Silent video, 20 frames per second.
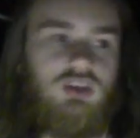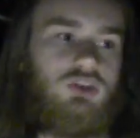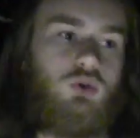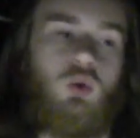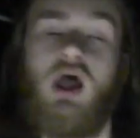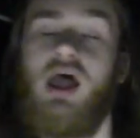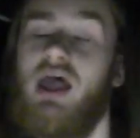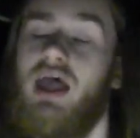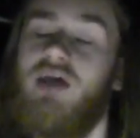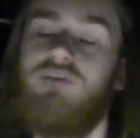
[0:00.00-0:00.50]
You
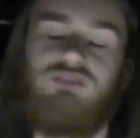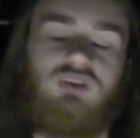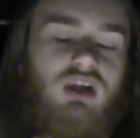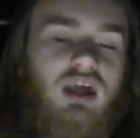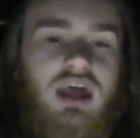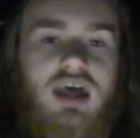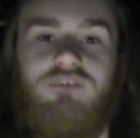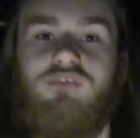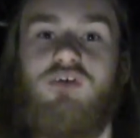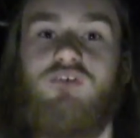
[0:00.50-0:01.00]
have to
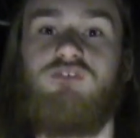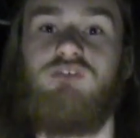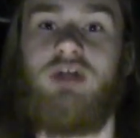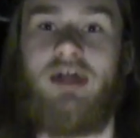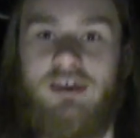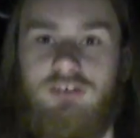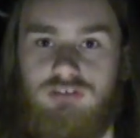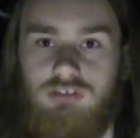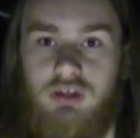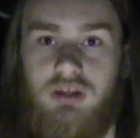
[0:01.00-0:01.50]
have a
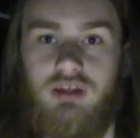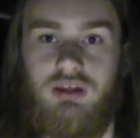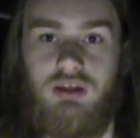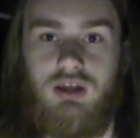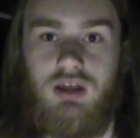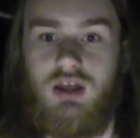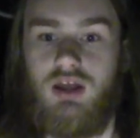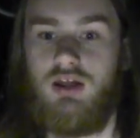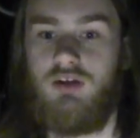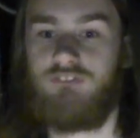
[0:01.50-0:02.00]
flashlight
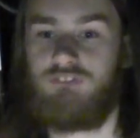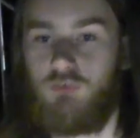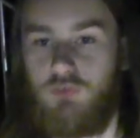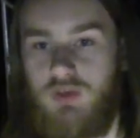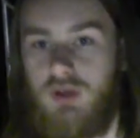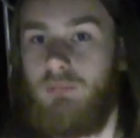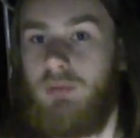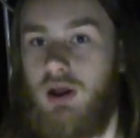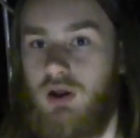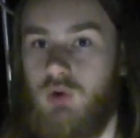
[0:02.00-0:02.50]
for
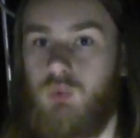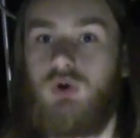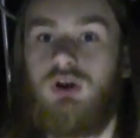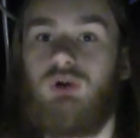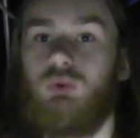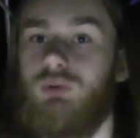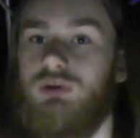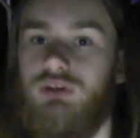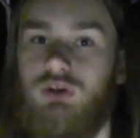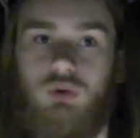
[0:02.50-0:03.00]
the amount of
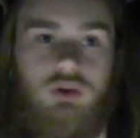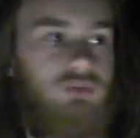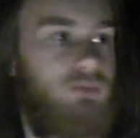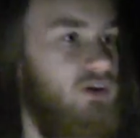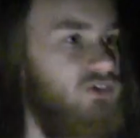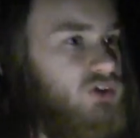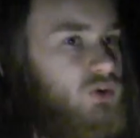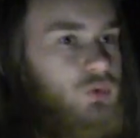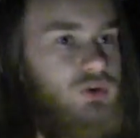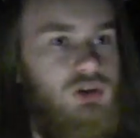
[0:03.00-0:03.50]
work we do,
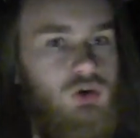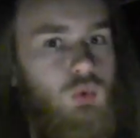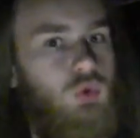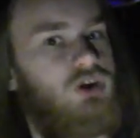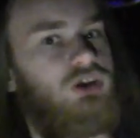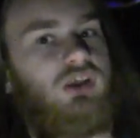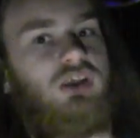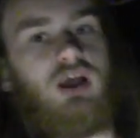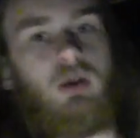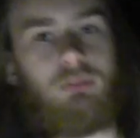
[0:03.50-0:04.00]
especially when you're
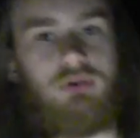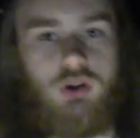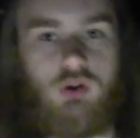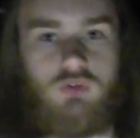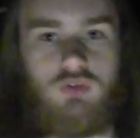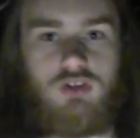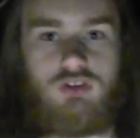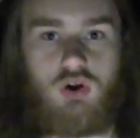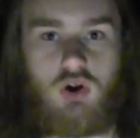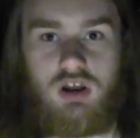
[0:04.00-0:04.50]
working up here
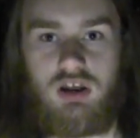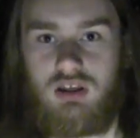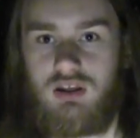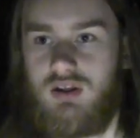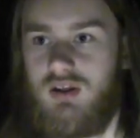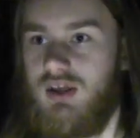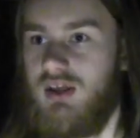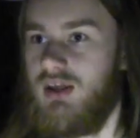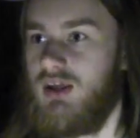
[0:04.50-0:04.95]
in the dark.